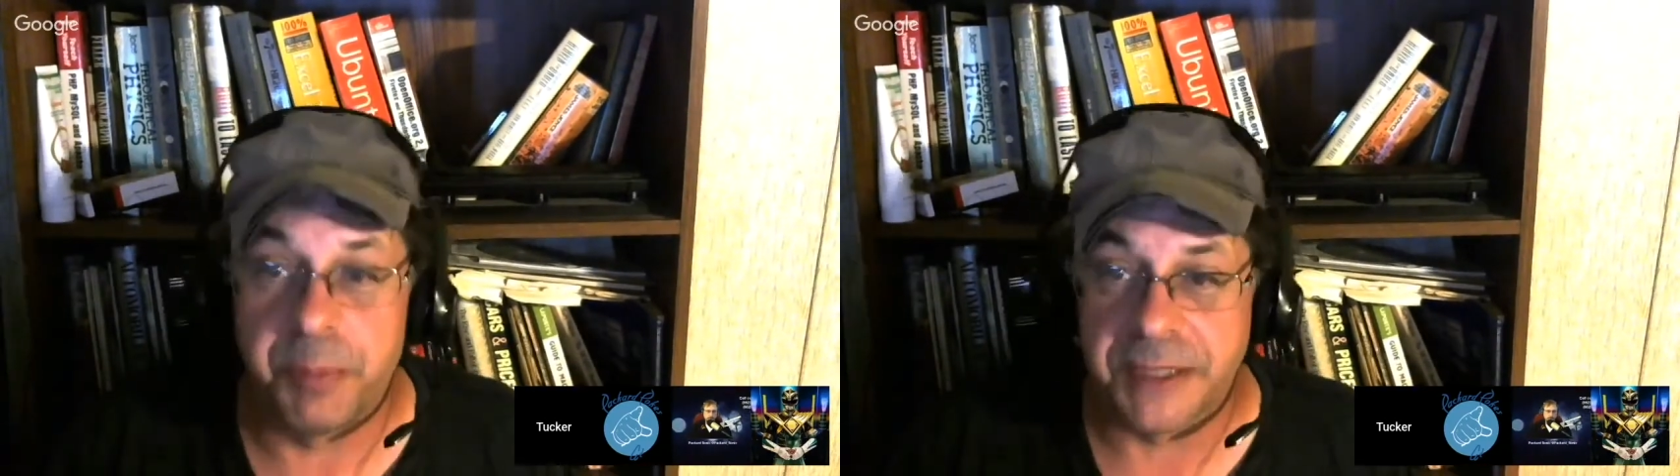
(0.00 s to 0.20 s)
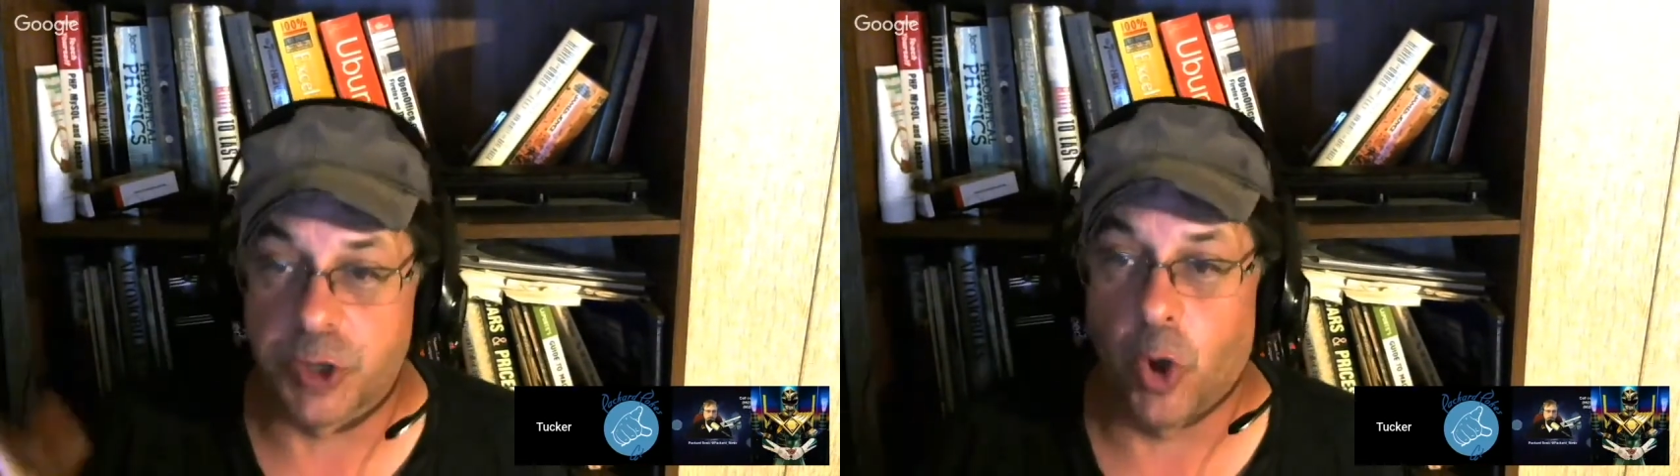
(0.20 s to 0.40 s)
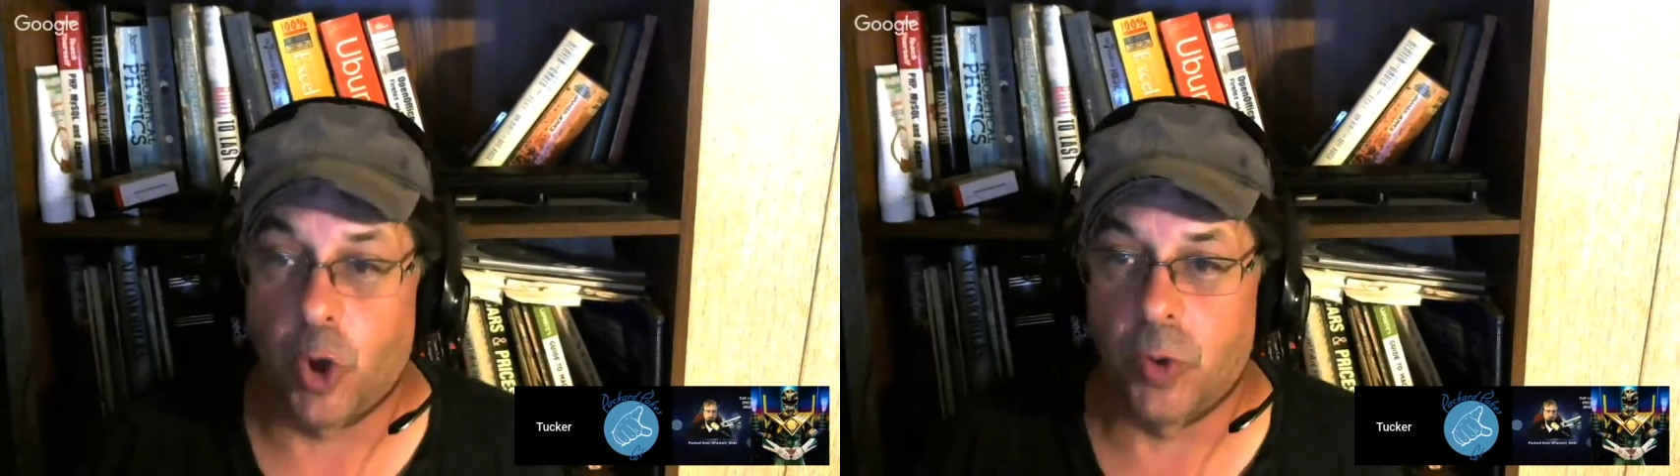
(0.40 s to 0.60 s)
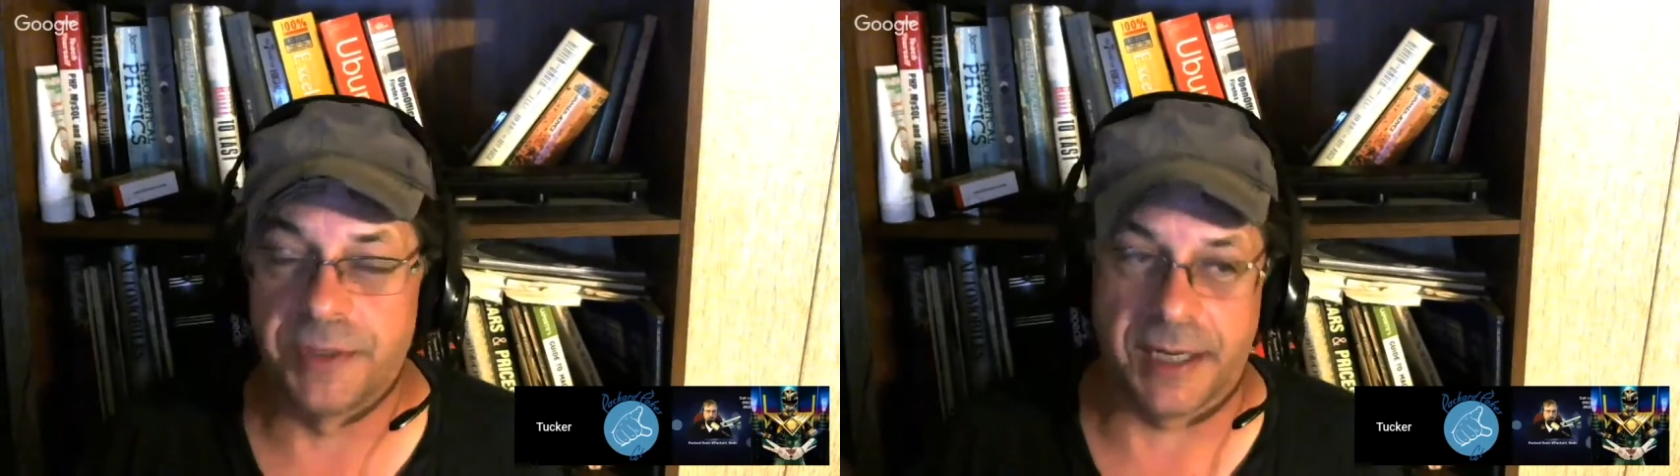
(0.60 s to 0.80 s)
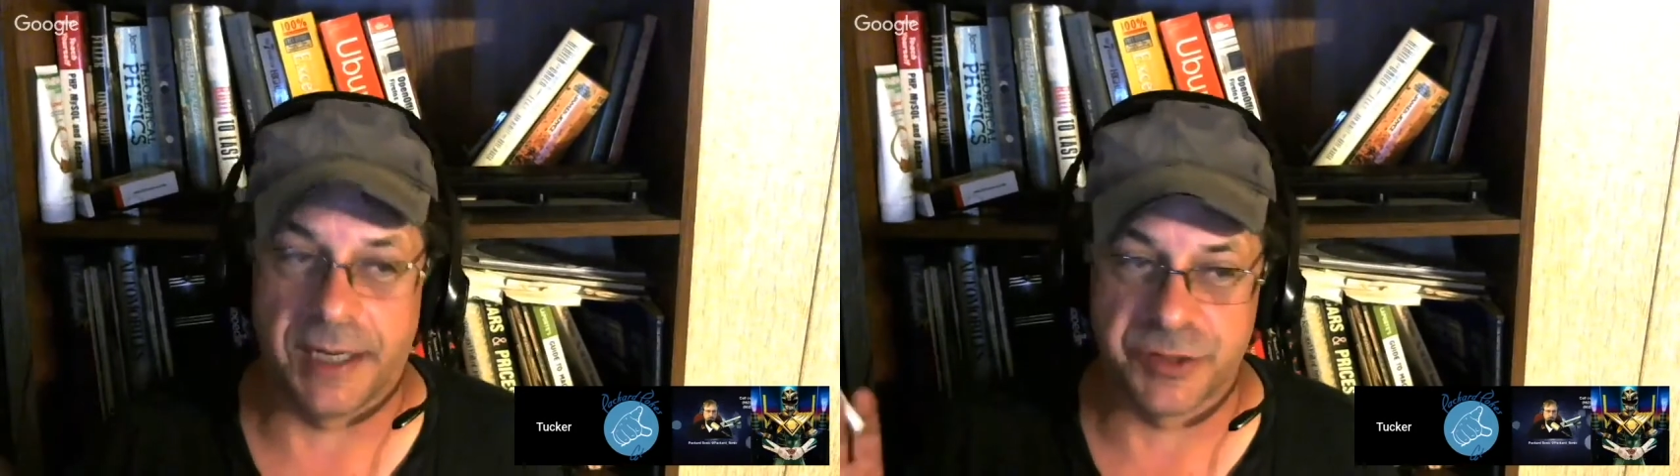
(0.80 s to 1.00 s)
been
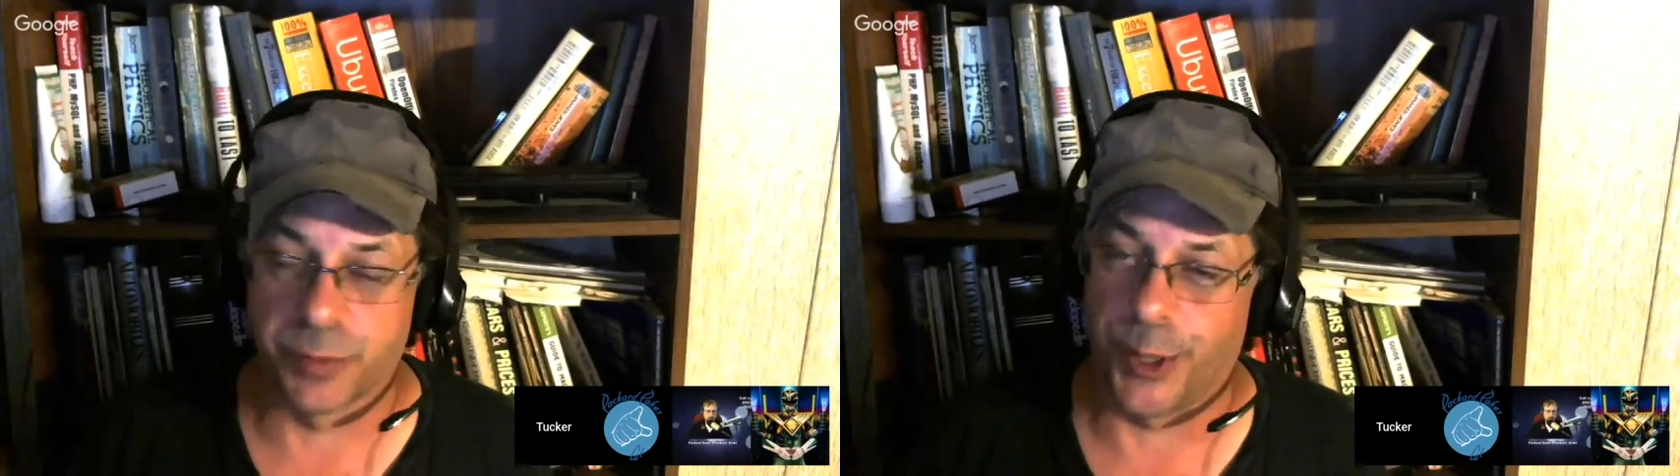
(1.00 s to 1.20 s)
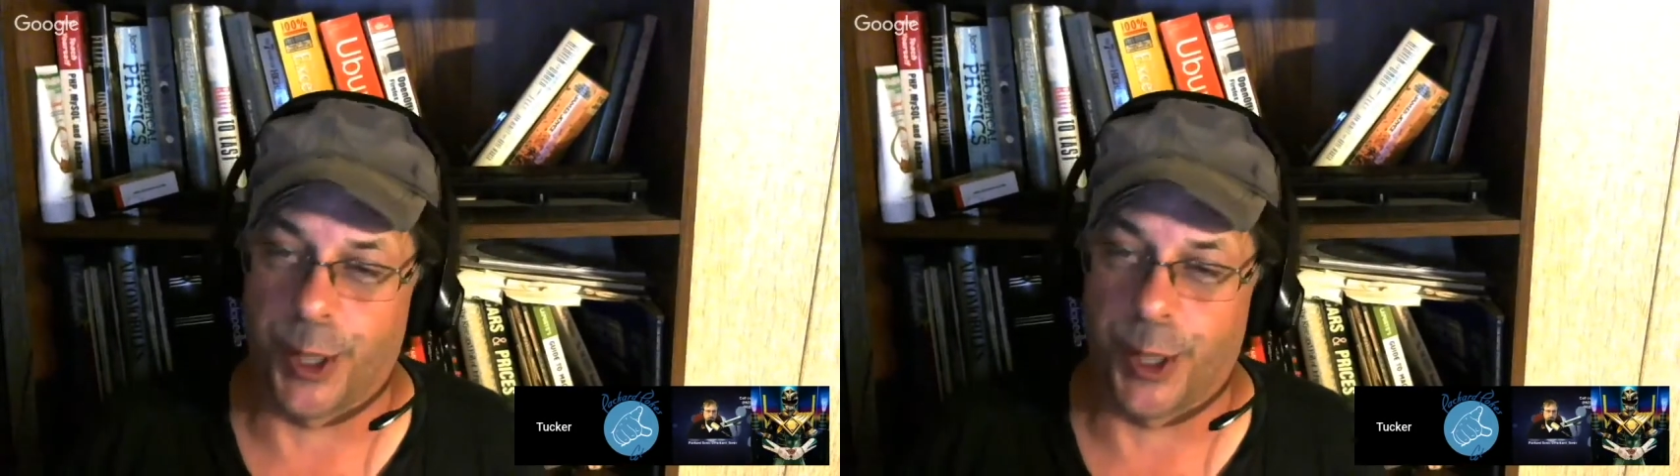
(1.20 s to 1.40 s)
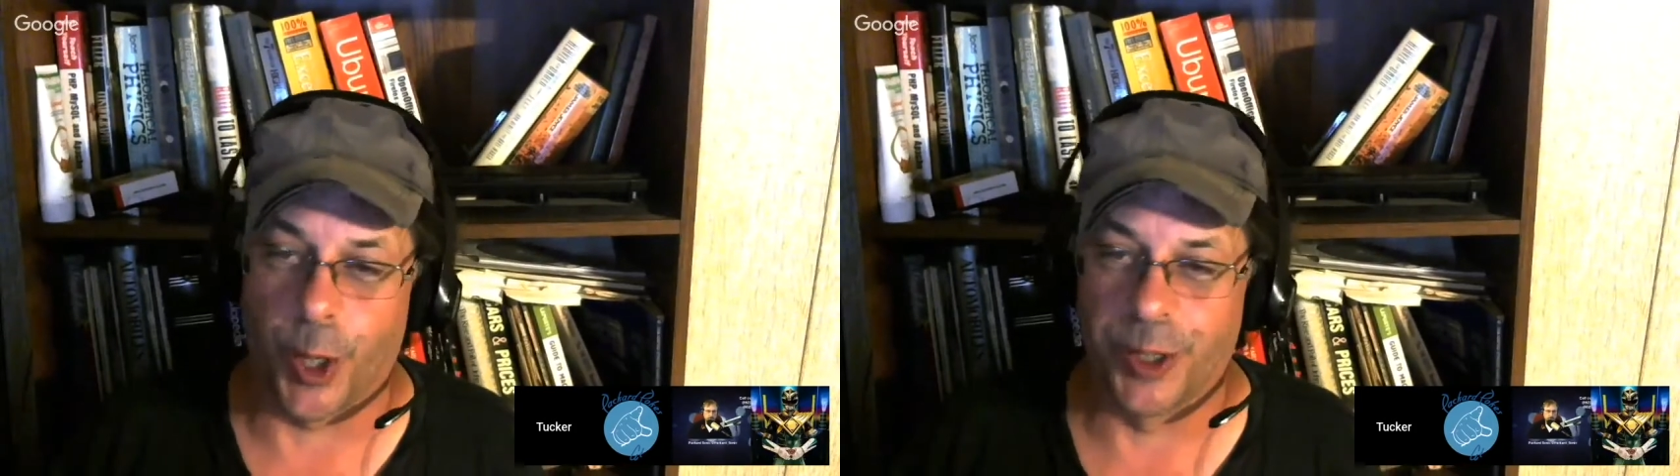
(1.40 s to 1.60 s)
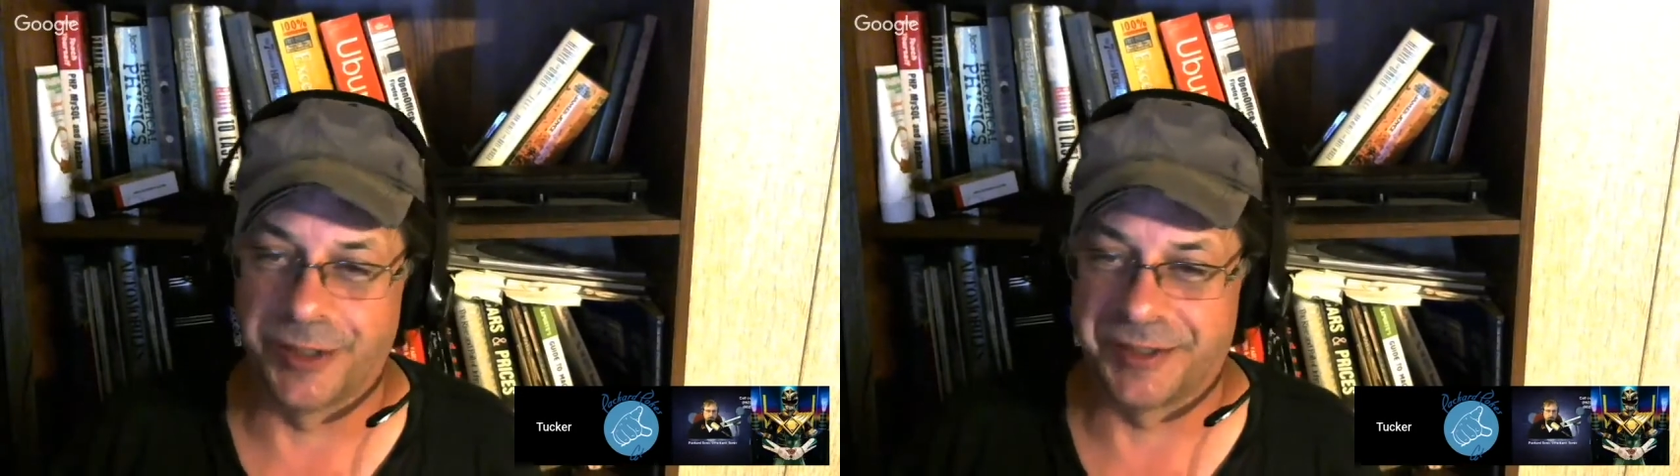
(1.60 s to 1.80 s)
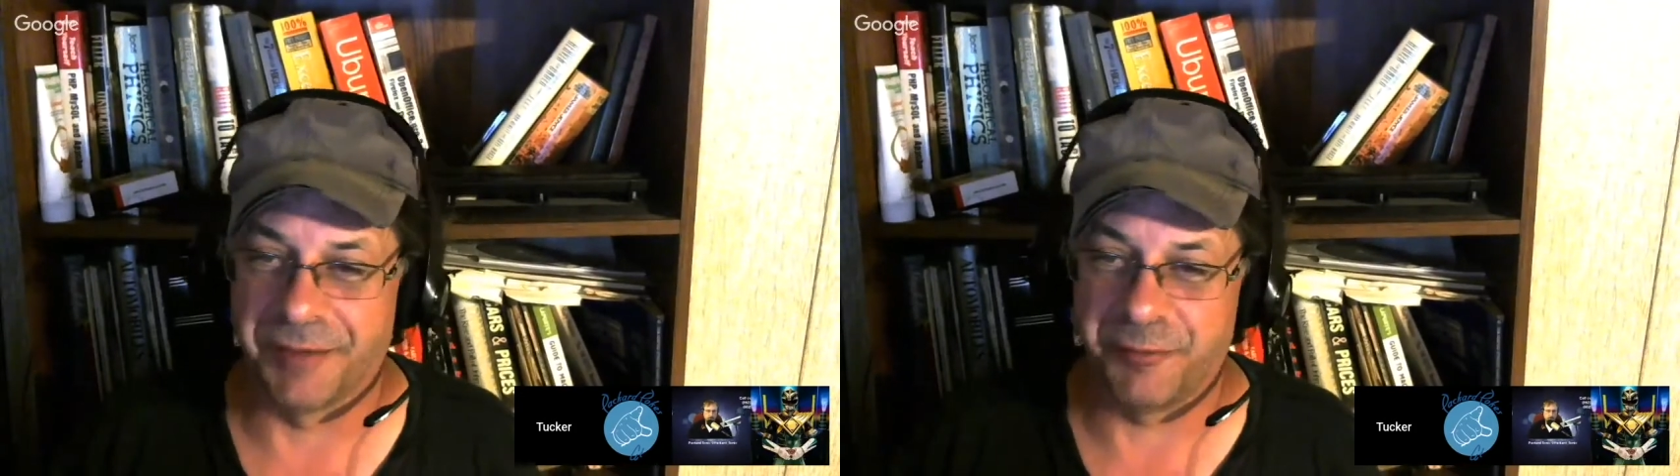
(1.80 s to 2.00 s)
told that it's really hard to